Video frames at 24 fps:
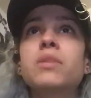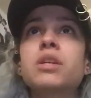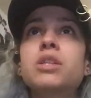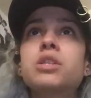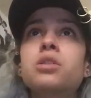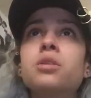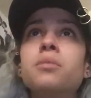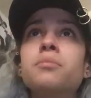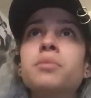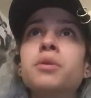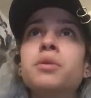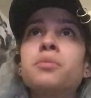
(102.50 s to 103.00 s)

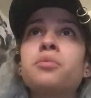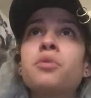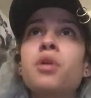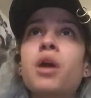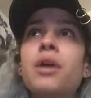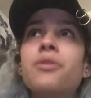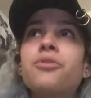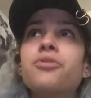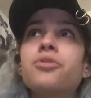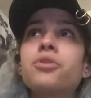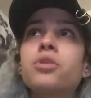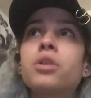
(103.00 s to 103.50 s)
some people,
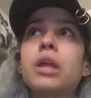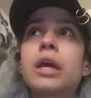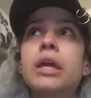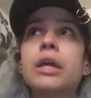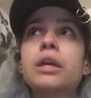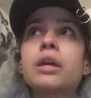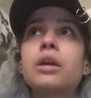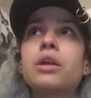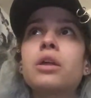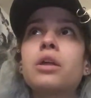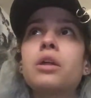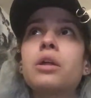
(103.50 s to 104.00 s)
I feel
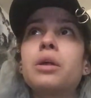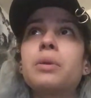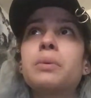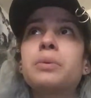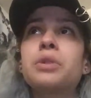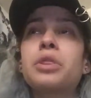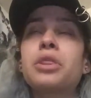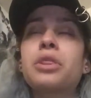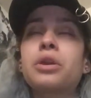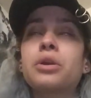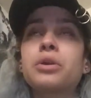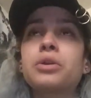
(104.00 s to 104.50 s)
like,
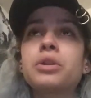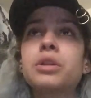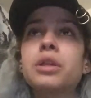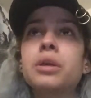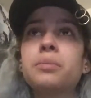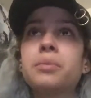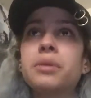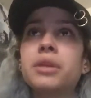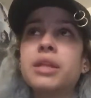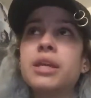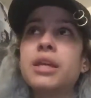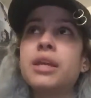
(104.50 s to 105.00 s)
thoroughly
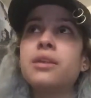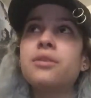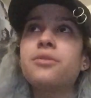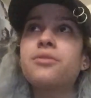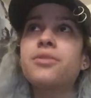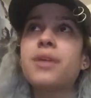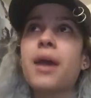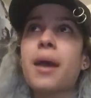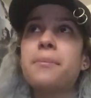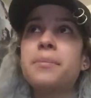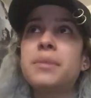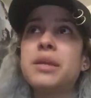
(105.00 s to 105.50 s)
believe
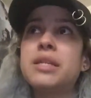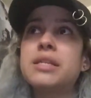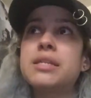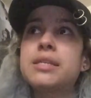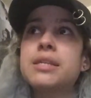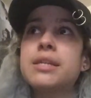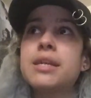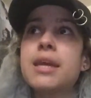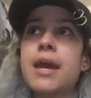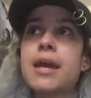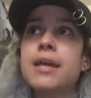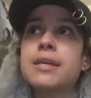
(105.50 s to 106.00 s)
that
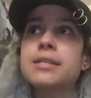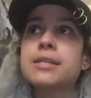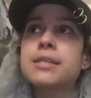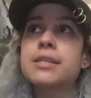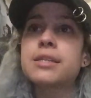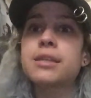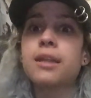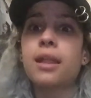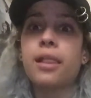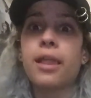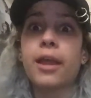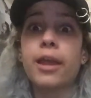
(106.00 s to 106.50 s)
BTS,
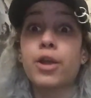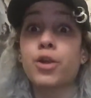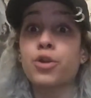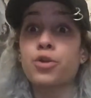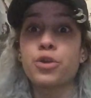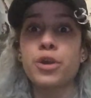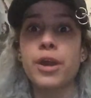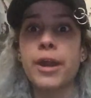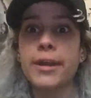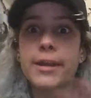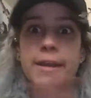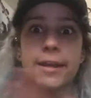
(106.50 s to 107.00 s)
like,
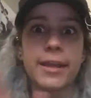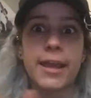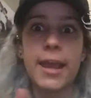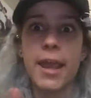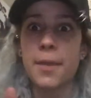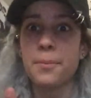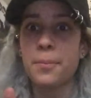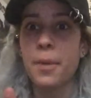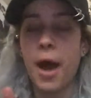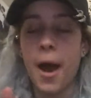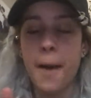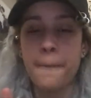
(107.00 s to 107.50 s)
created
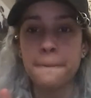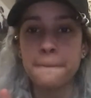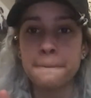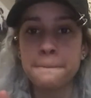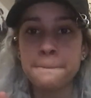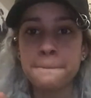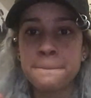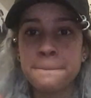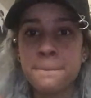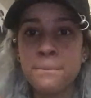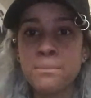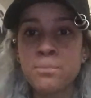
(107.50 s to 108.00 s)
K-pop.
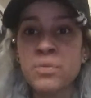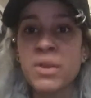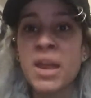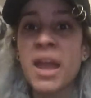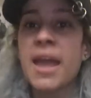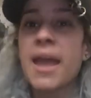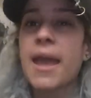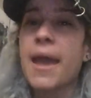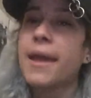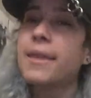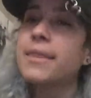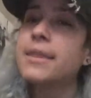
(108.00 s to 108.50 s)

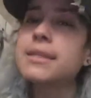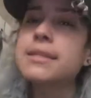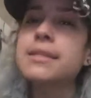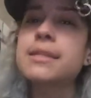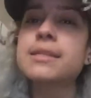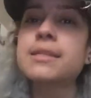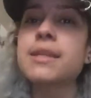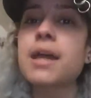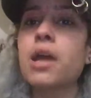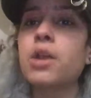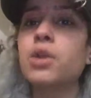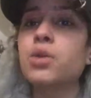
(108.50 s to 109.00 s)
And this
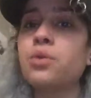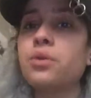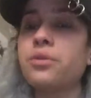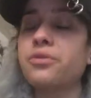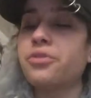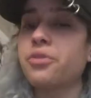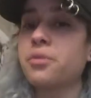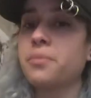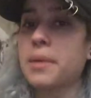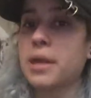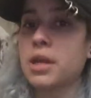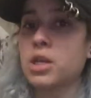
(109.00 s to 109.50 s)
is not new
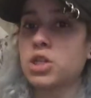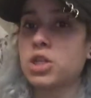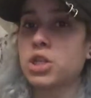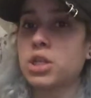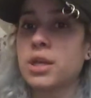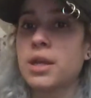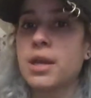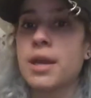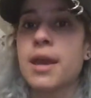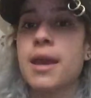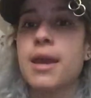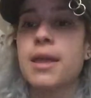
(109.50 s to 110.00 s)

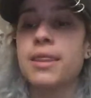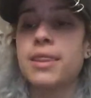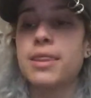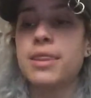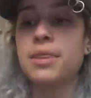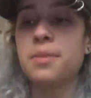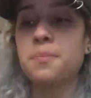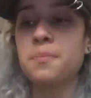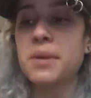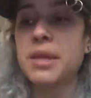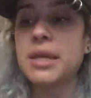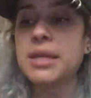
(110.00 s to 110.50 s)
information.
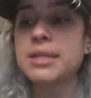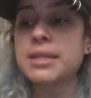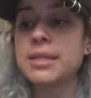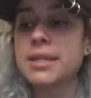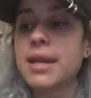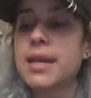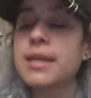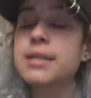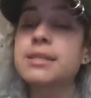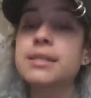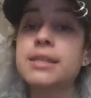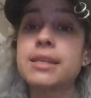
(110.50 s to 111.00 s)

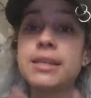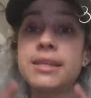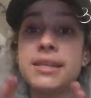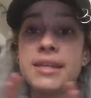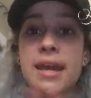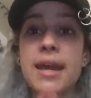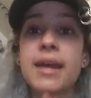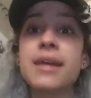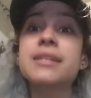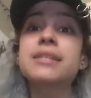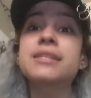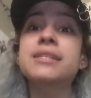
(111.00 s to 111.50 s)
BTS,
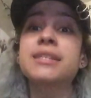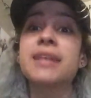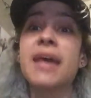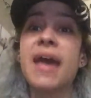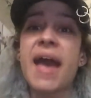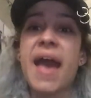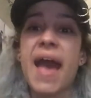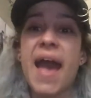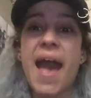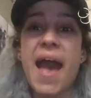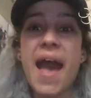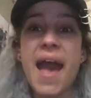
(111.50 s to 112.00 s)
yes,
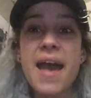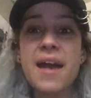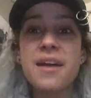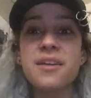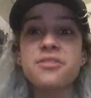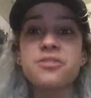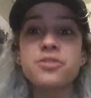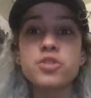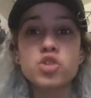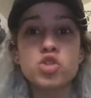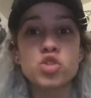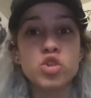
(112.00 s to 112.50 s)

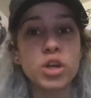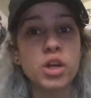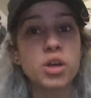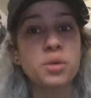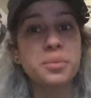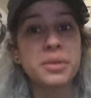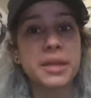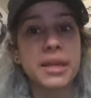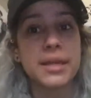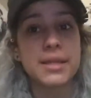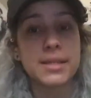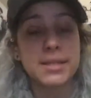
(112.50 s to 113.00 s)
have
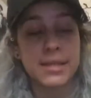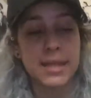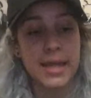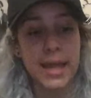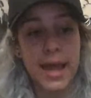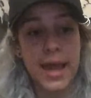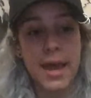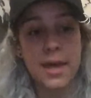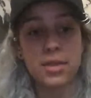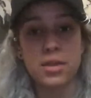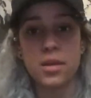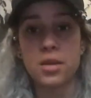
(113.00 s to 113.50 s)
trailblazed. They
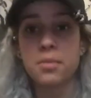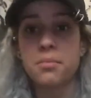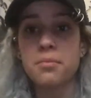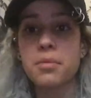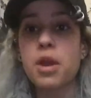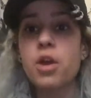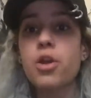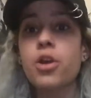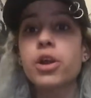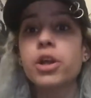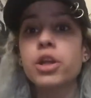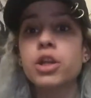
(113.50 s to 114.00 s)
had the
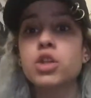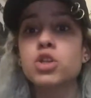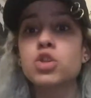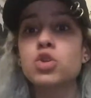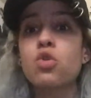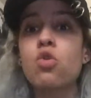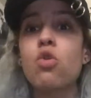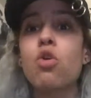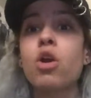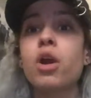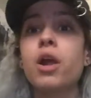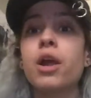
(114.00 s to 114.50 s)
American
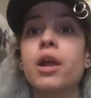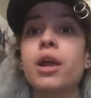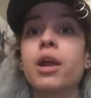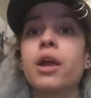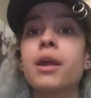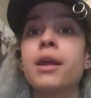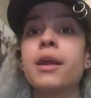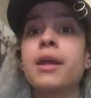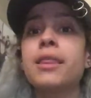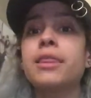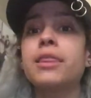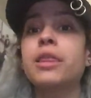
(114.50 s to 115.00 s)
tour,
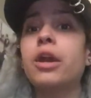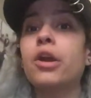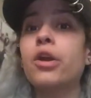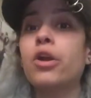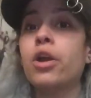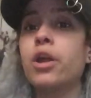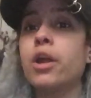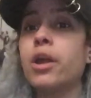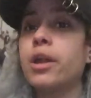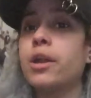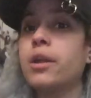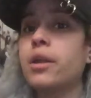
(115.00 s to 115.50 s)
they're
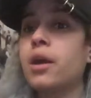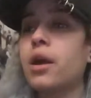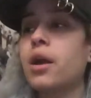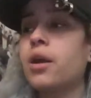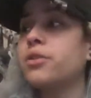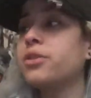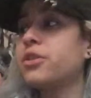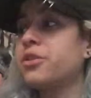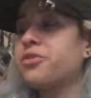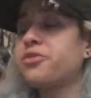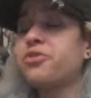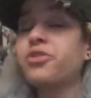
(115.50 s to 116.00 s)
in
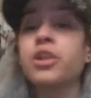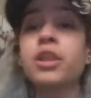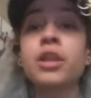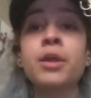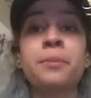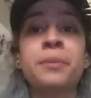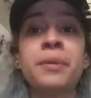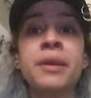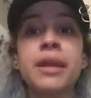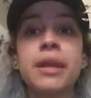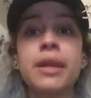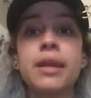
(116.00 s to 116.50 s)
the
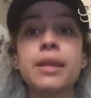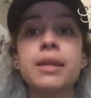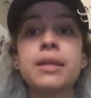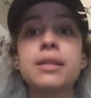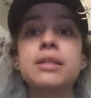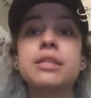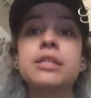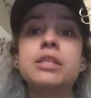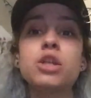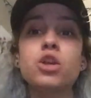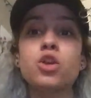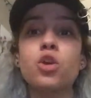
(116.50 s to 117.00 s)

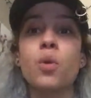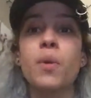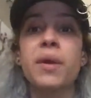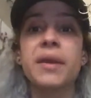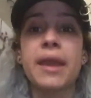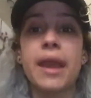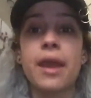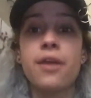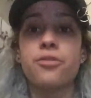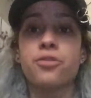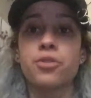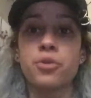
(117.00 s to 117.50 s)
Philippines, they're
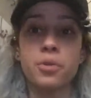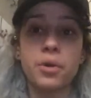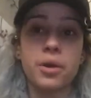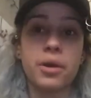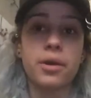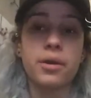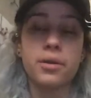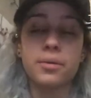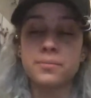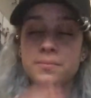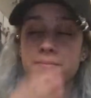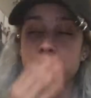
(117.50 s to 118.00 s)
going
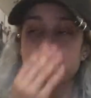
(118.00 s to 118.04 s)
everywhere.